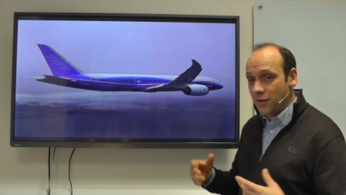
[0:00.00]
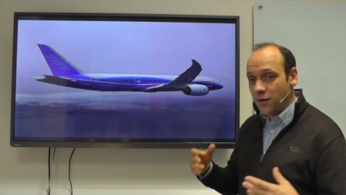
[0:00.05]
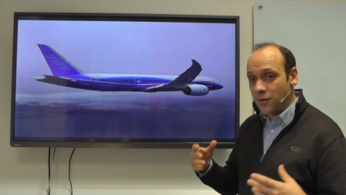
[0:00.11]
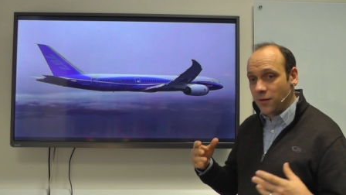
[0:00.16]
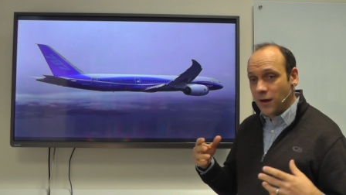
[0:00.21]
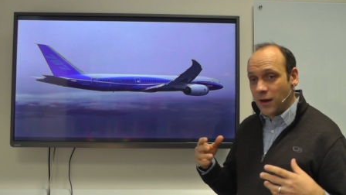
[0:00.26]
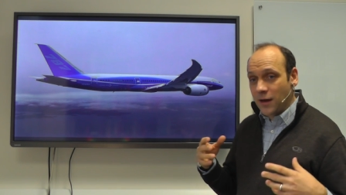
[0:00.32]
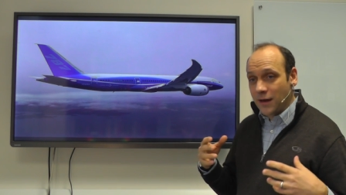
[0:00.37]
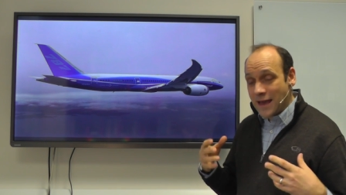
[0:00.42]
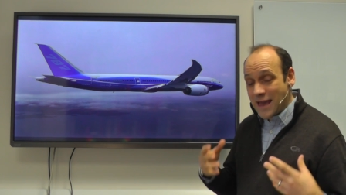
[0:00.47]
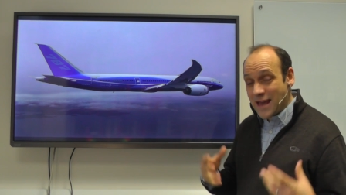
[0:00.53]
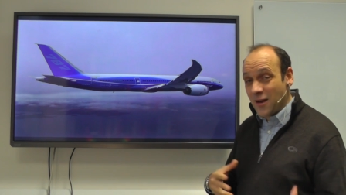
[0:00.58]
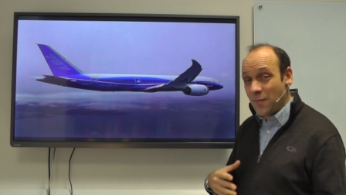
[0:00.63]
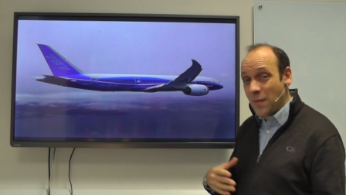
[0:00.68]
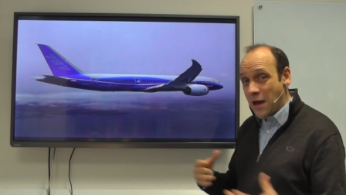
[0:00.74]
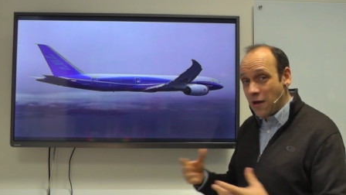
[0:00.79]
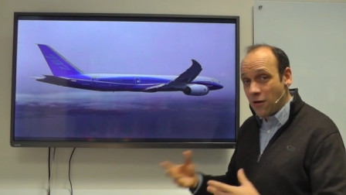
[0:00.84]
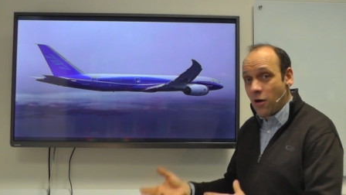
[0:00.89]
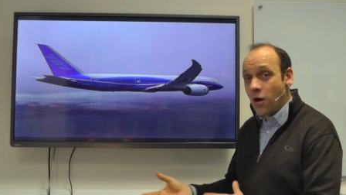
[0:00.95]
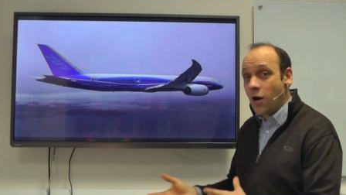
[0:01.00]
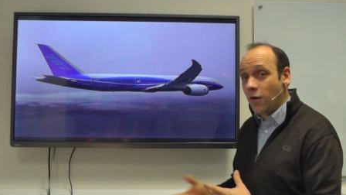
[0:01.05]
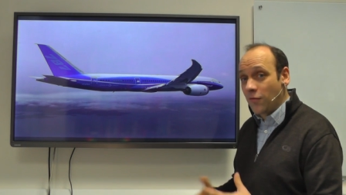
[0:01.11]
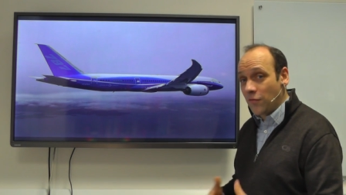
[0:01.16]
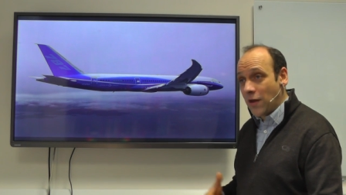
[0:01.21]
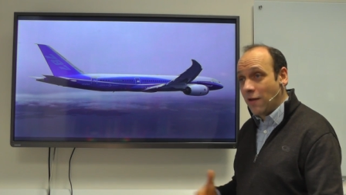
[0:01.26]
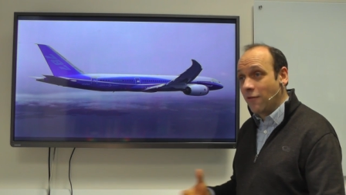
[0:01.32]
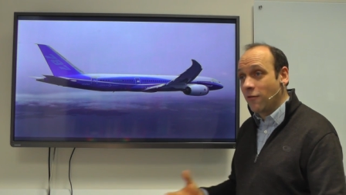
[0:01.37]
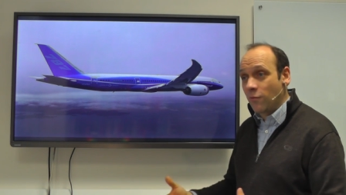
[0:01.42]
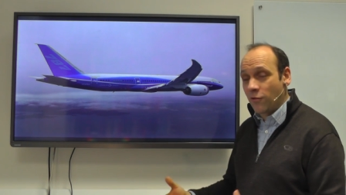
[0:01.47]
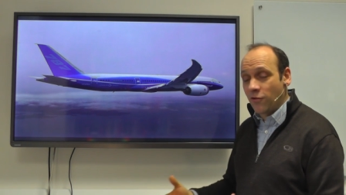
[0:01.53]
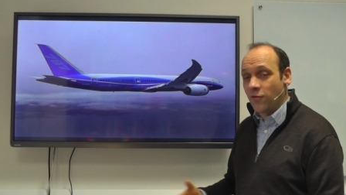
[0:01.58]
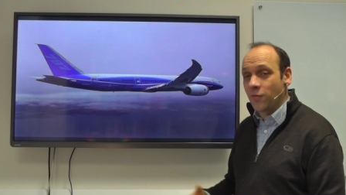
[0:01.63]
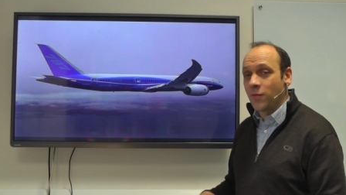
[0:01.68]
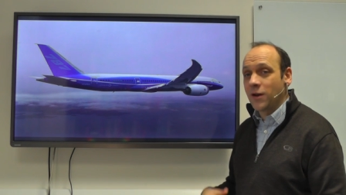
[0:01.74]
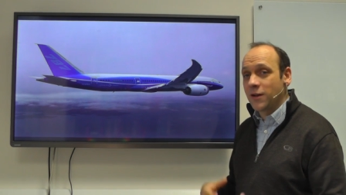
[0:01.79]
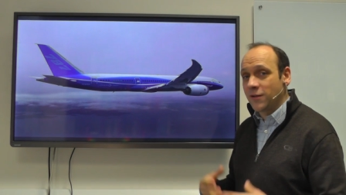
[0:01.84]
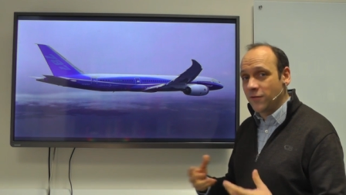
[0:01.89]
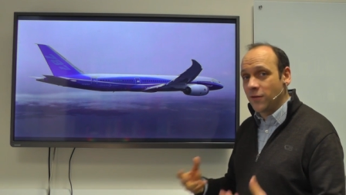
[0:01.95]
that, again, about half their
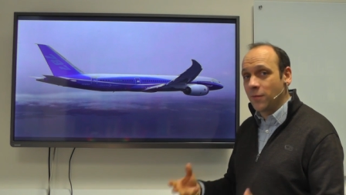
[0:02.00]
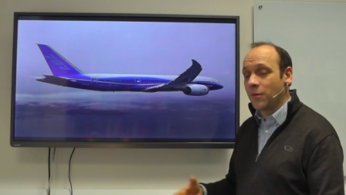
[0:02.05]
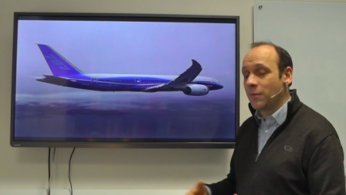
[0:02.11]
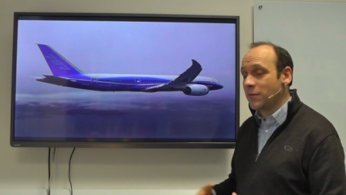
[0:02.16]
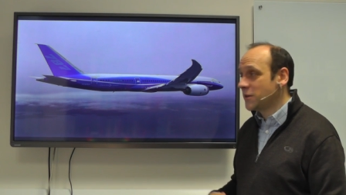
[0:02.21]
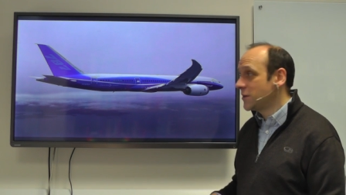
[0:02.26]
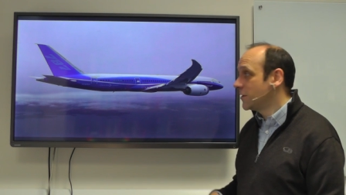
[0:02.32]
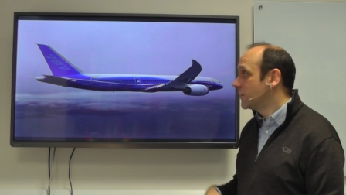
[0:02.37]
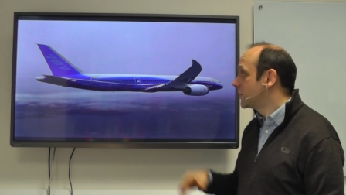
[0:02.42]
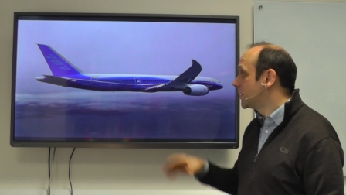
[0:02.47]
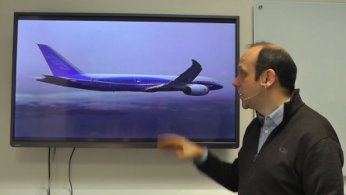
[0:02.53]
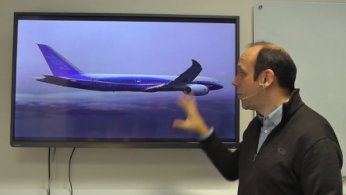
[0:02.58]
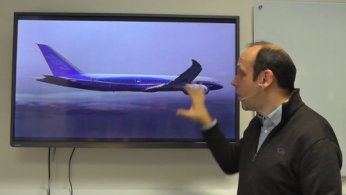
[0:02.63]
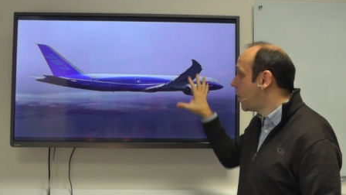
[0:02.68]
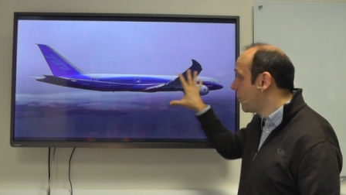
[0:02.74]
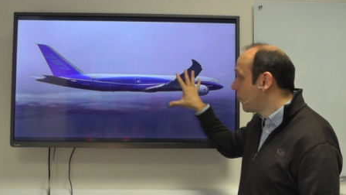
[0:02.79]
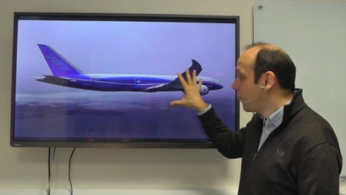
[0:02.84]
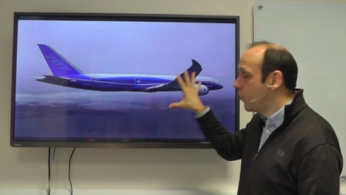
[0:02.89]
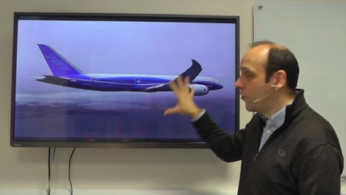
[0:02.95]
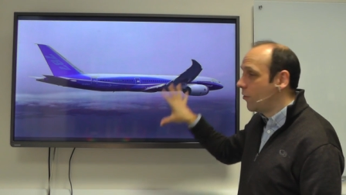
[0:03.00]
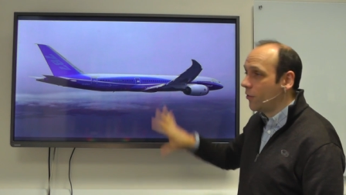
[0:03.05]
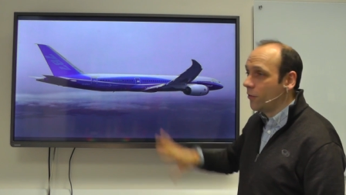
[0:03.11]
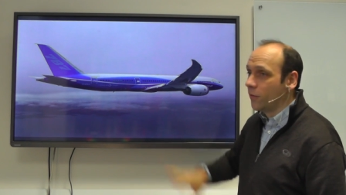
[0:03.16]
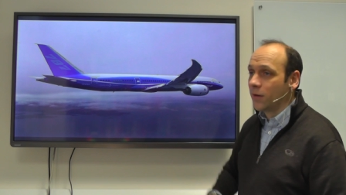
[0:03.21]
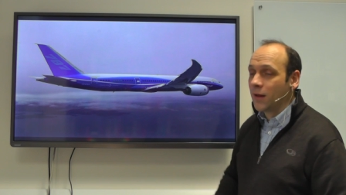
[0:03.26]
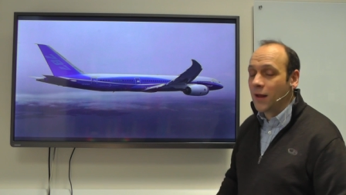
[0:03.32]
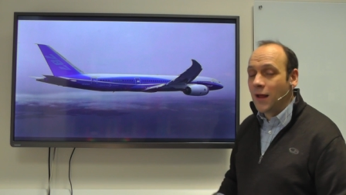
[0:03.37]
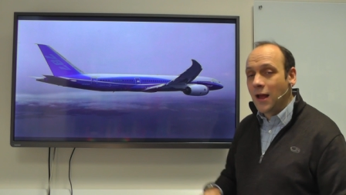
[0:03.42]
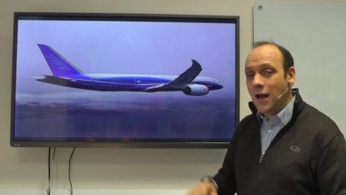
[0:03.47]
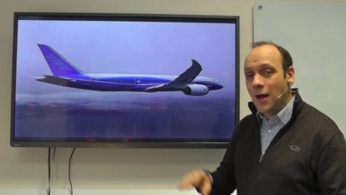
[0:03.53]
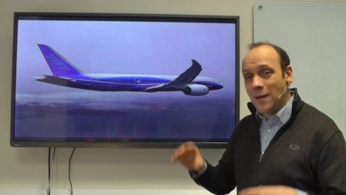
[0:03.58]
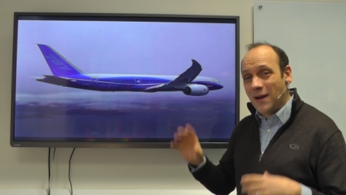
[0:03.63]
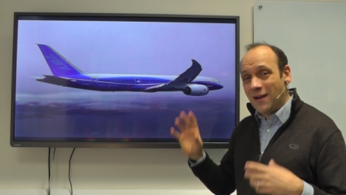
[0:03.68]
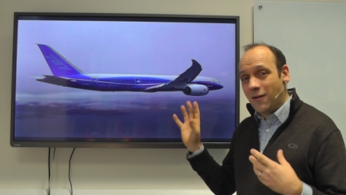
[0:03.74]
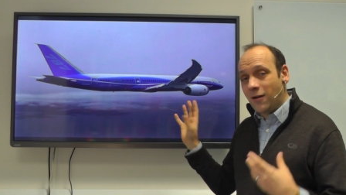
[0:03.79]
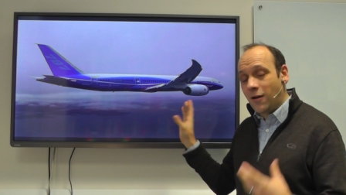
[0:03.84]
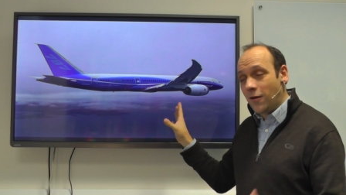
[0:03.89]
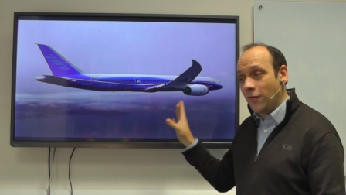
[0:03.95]
improvement is from the materials. So overall,
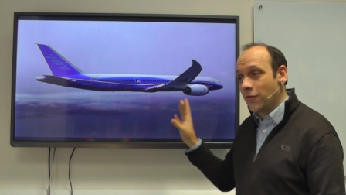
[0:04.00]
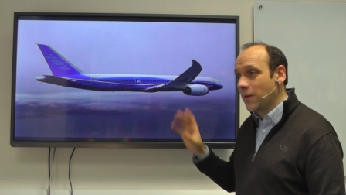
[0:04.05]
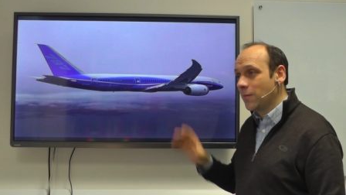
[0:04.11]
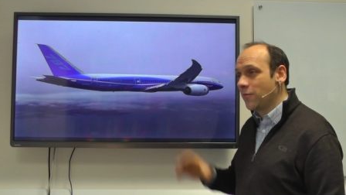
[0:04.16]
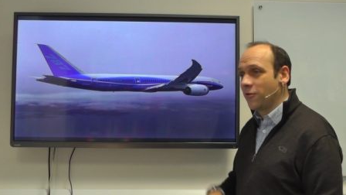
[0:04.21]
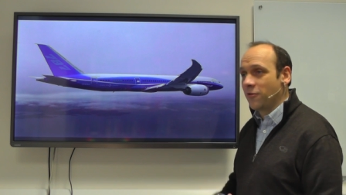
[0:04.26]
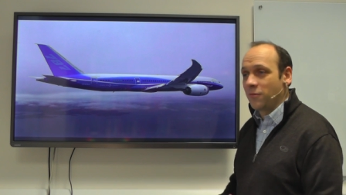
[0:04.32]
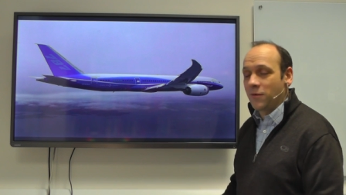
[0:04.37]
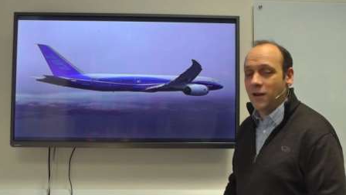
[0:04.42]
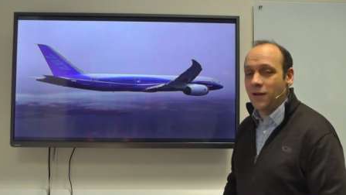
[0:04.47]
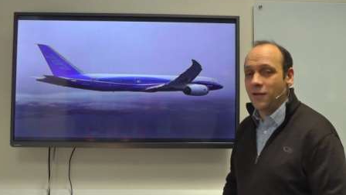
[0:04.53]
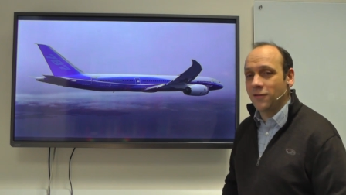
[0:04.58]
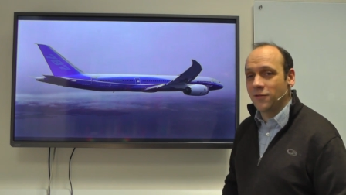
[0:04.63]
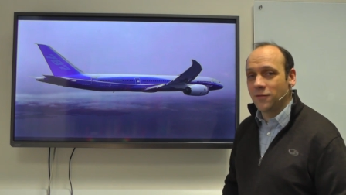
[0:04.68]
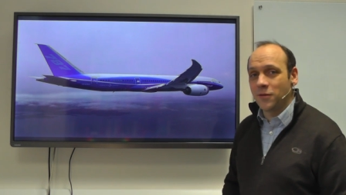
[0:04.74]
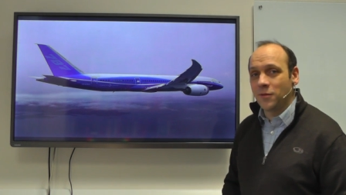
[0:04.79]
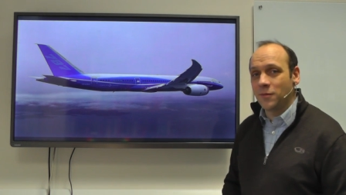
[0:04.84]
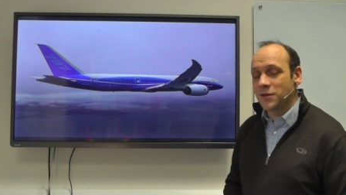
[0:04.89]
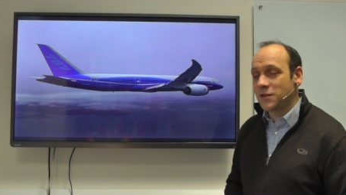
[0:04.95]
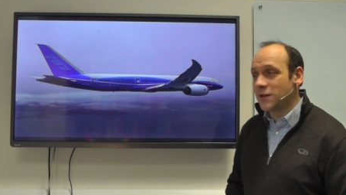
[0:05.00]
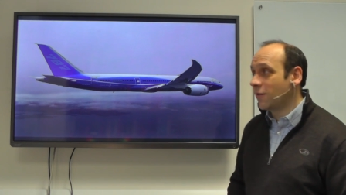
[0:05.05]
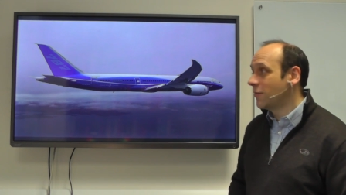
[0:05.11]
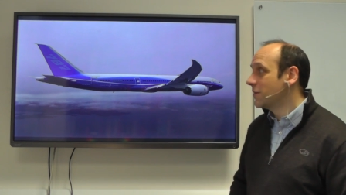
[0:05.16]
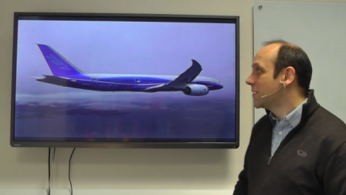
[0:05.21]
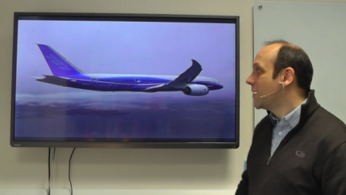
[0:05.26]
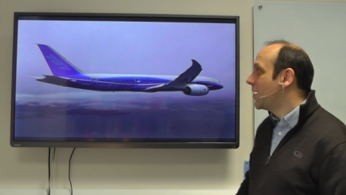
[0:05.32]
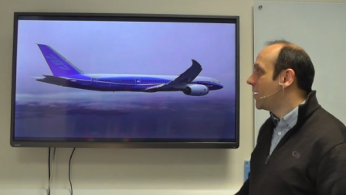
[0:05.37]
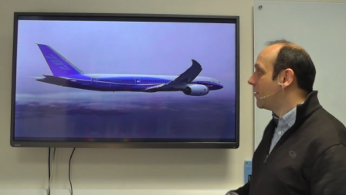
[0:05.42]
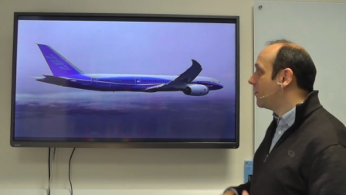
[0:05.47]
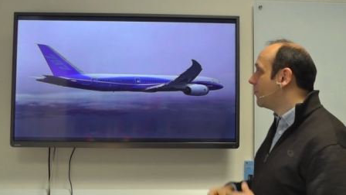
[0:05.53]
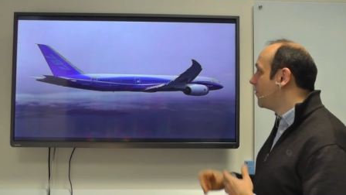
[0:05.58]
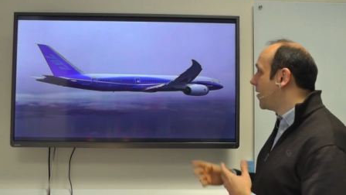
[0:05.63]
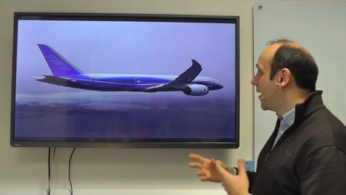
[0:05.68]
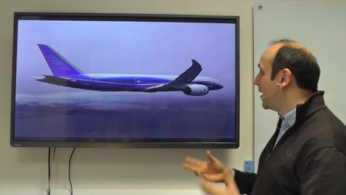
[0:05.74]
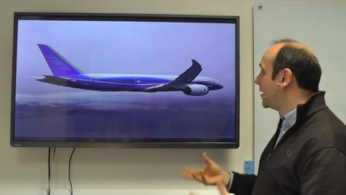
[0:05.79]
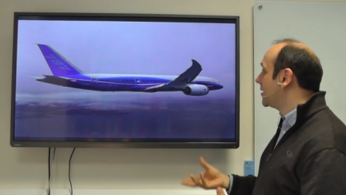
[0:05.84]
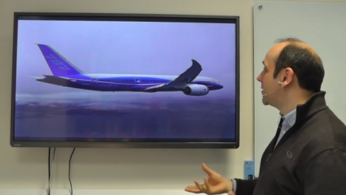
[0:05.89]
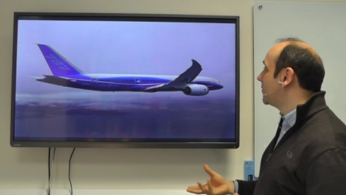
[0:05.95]
about half the improvement here is from the materials.
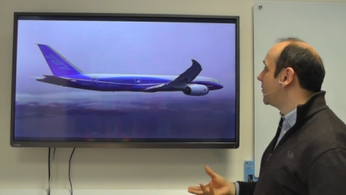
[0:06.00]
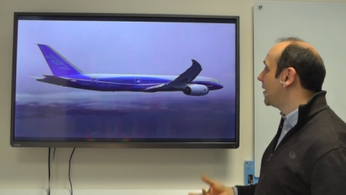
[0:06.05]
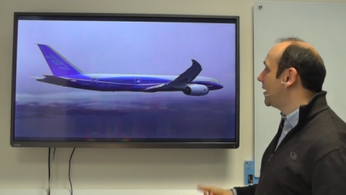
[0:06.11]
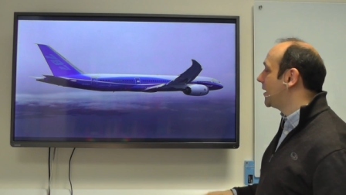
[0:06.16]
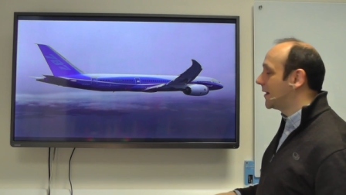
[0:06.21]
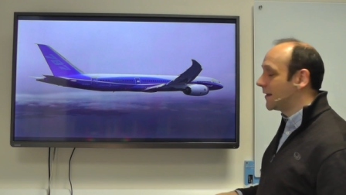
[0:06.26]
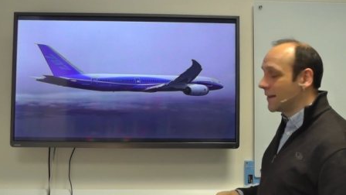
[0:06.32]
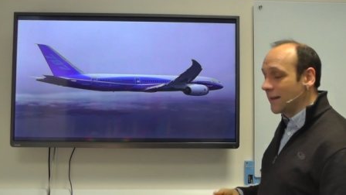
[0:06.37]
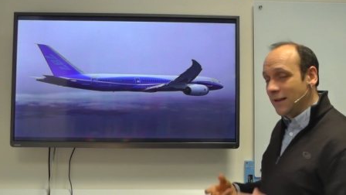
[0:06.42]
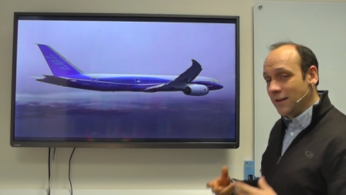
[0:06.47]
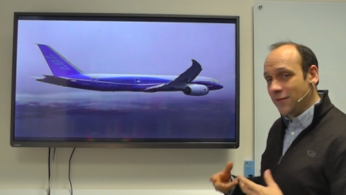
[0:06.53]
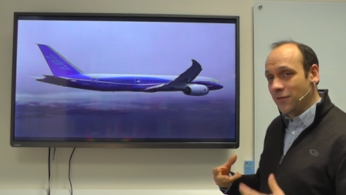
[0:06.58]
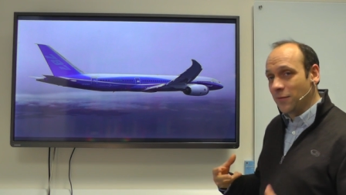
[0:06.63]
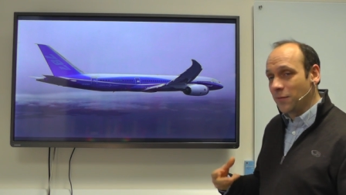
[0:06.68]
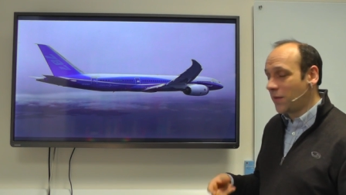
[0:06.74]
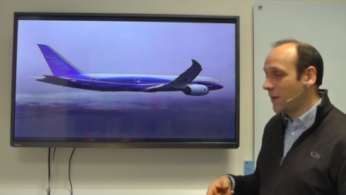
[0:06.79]
Relatively little is from